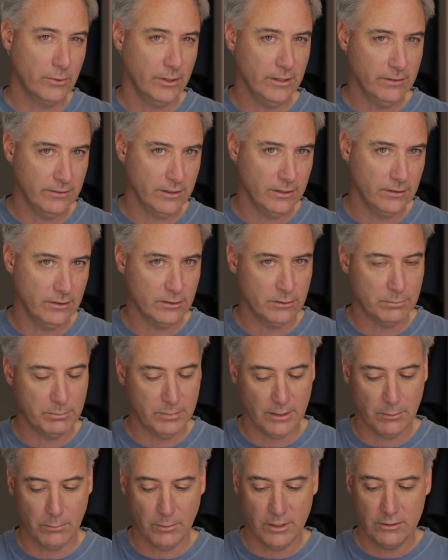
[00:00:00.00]
previews,
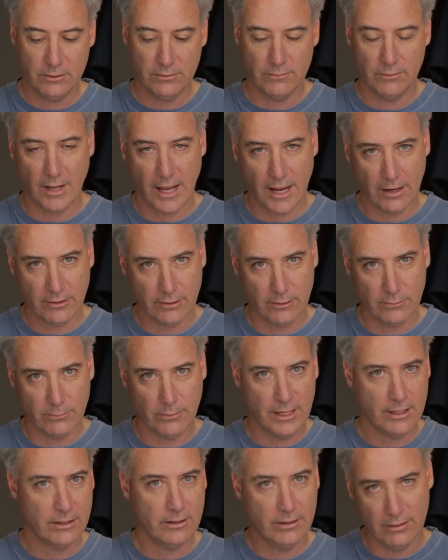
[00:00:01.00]
but once you've actually
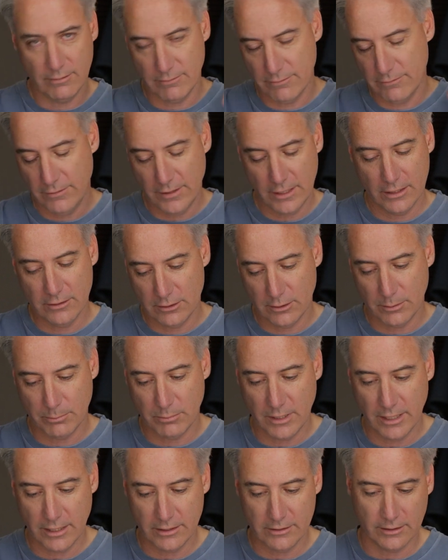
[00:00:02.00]
rendered and finished the
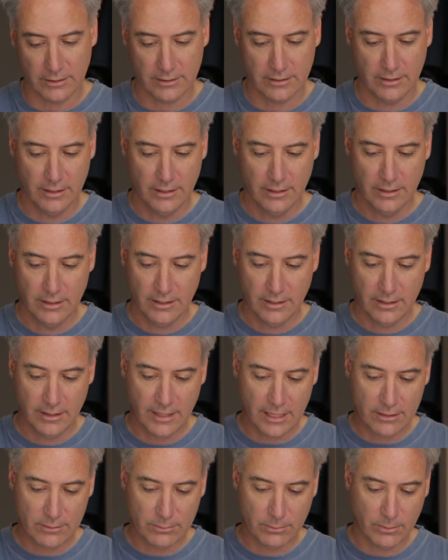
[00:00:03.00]
project,
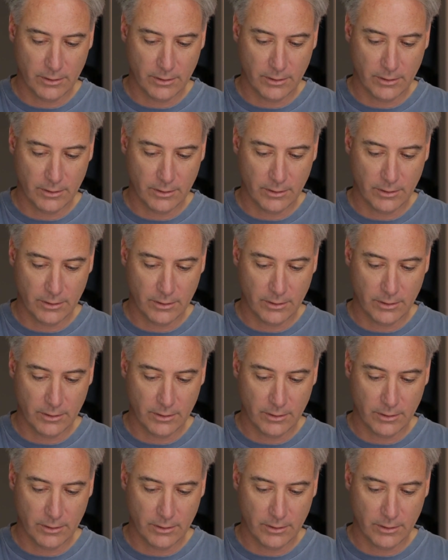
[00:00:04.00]
that's